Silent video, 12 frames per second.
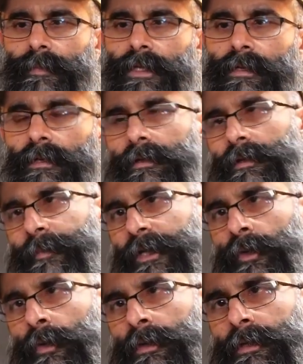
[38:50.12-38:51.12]
little bit
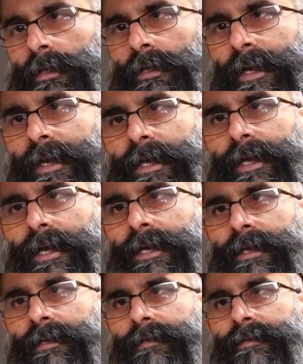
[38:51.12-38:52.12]
cooler,
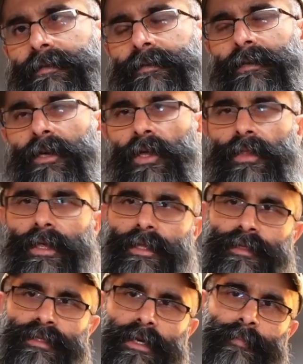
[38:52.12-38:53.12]
and then
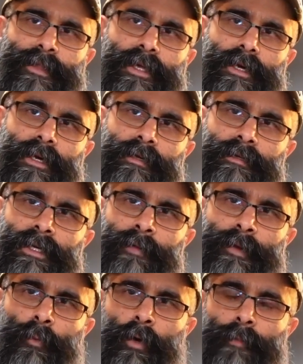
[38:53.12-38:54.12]
some that are a little
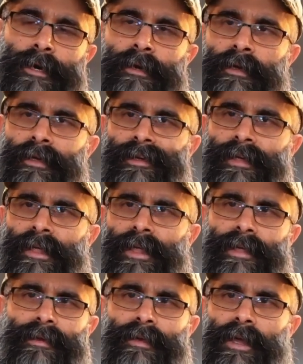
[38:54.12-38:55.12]
bit warmer.
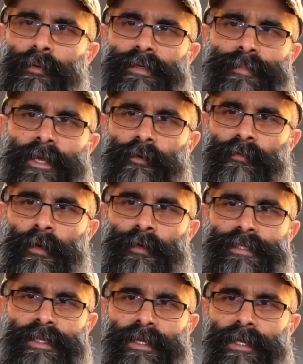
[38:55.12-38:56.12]
And I was manual
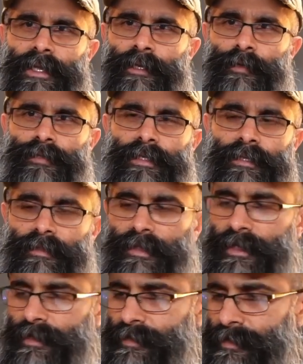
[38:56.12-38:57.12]
focusing and using
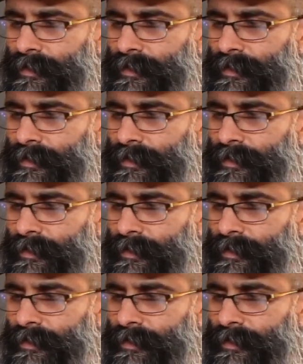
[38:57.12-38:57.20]
the